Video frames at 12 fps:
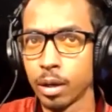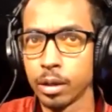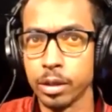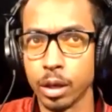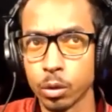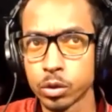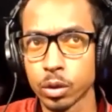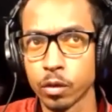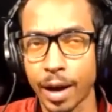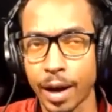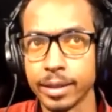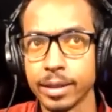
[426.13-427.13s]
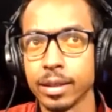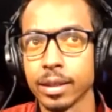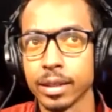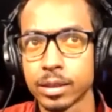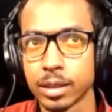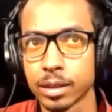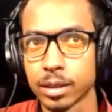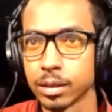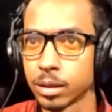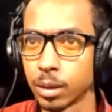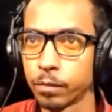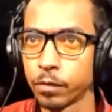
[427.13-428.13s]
sort of idealistic than some